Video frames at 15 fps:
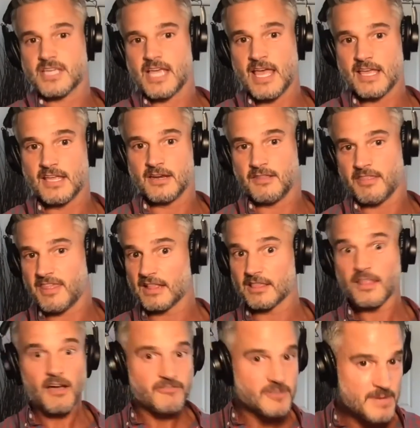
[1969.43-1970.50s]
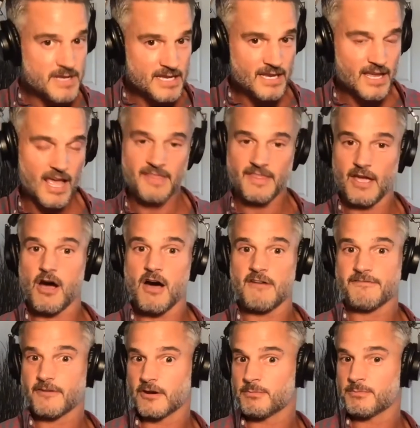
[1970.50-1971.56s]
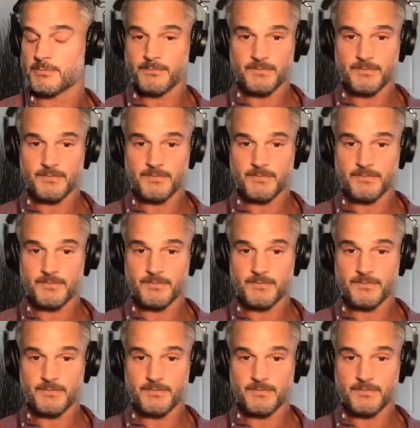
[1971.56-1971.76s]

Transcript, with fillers: and they loved me and they offered